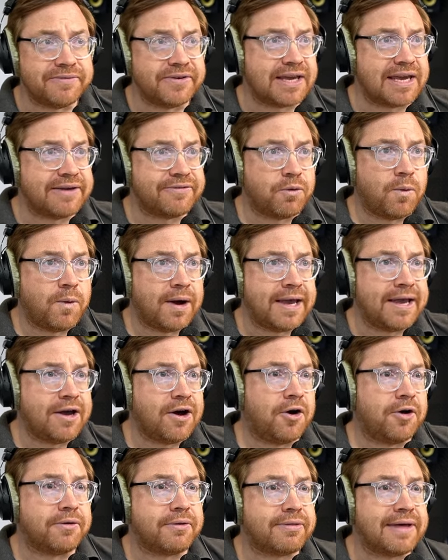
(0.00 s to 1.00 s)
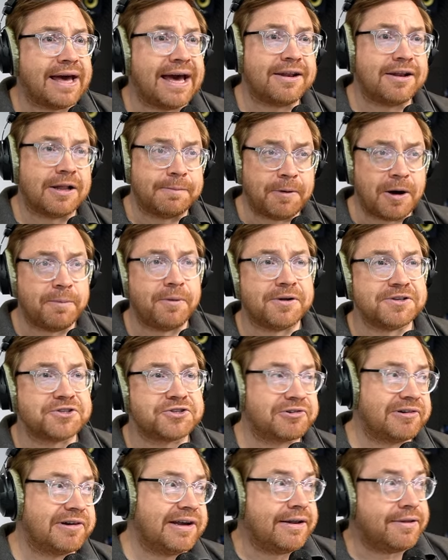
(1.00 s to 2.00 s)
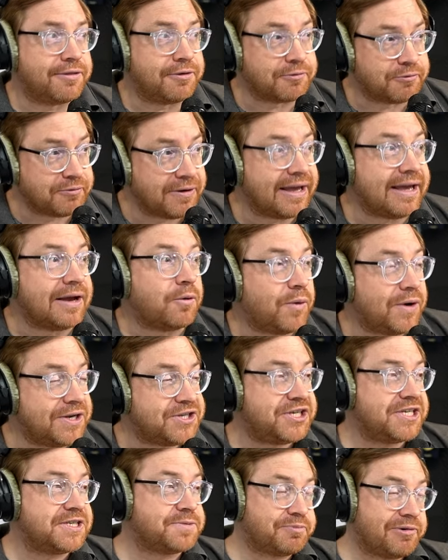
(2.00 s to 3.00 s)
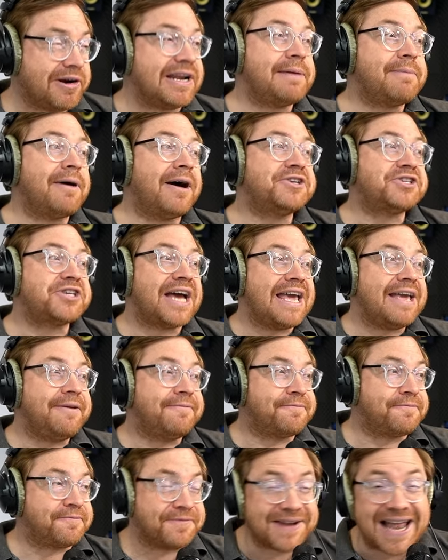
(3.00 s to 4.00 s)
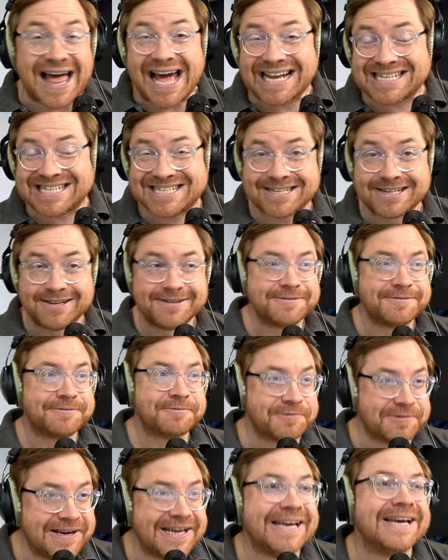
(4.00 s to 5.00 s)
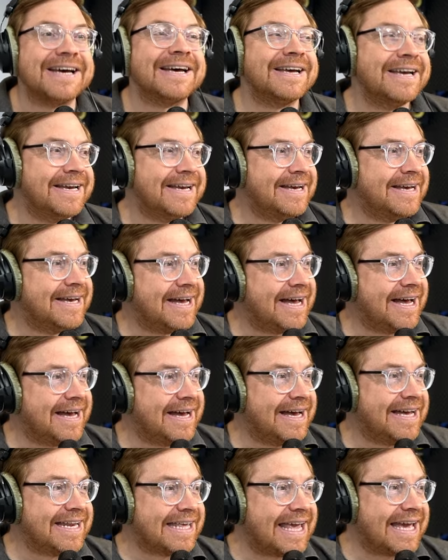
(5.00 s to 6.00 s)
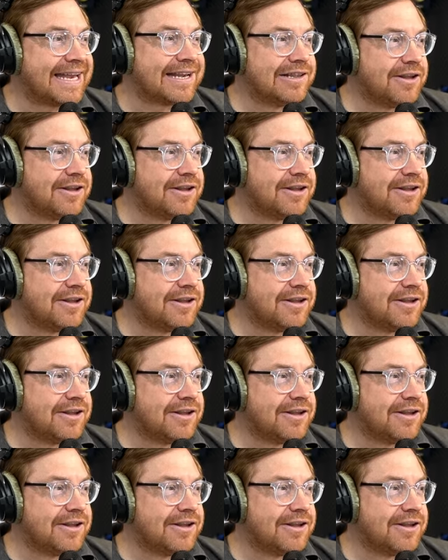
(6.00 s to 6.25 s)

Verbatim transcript: of a giveaway on that, and I'll pop on screen the rear, which is pretty much a flat rear. And again,